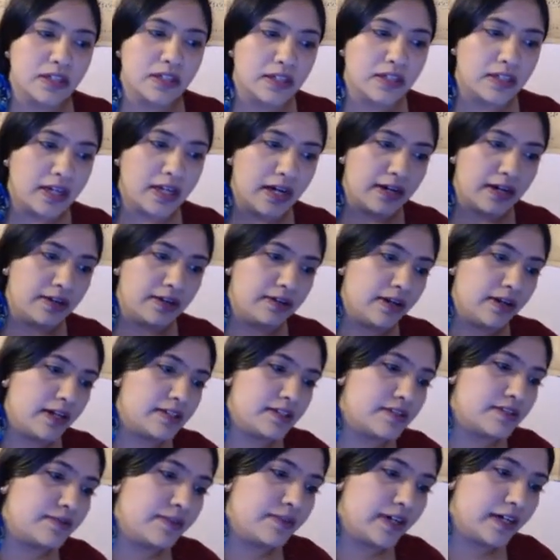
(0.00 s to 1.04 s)
Now,
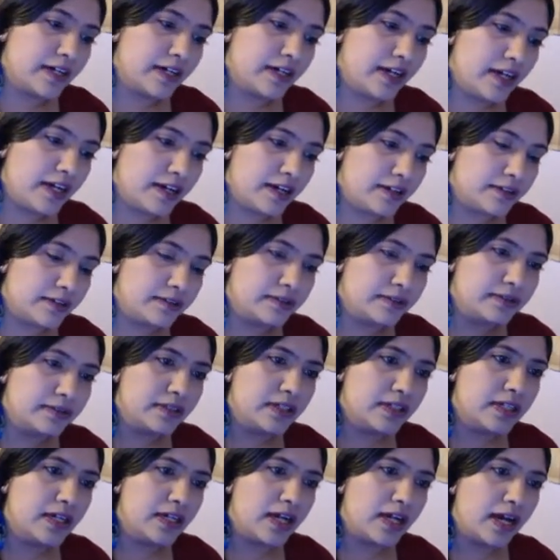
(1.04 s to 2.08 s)
as of right now,
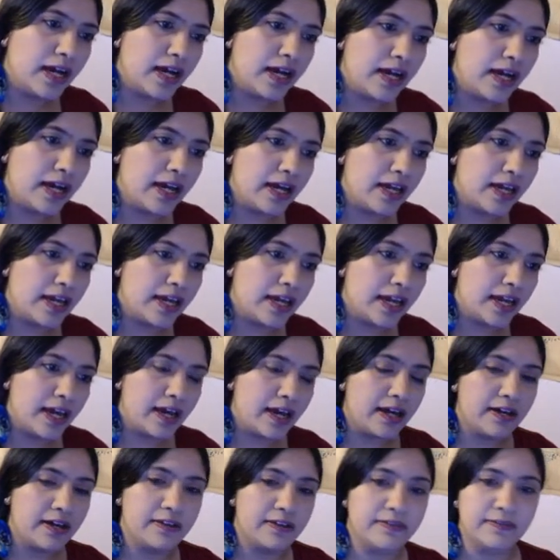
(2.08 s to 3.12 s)
I
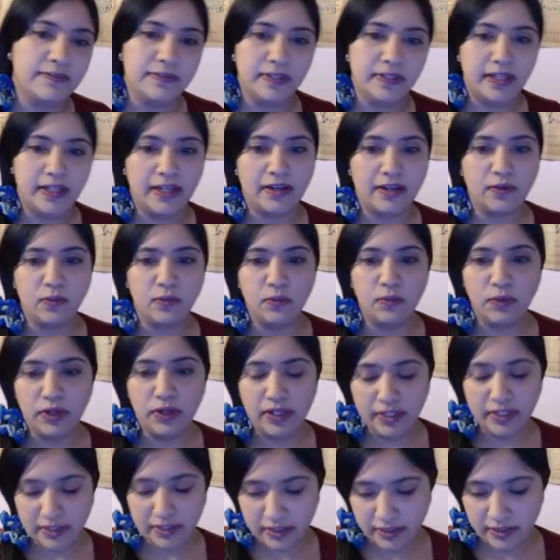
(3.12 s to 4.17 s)
have like
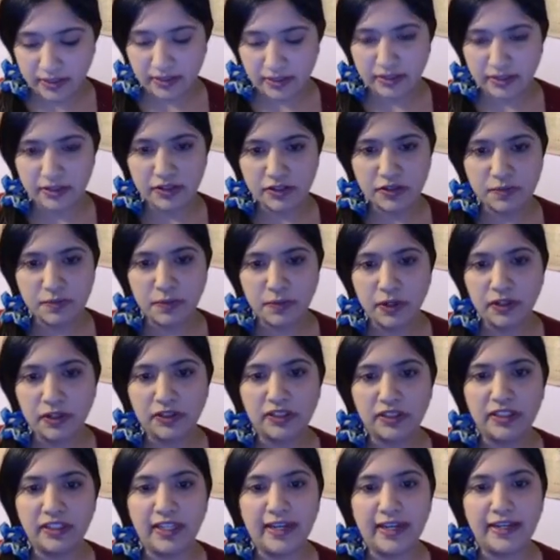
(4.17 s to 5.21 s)
one small
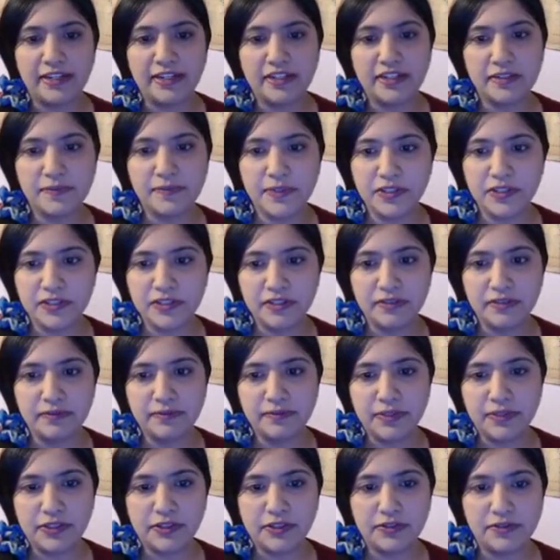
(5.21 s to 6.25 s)
client commission,
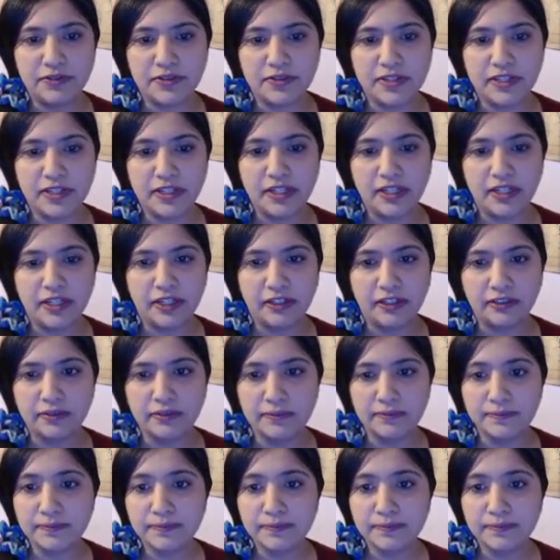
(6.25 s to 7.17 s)
which you see here.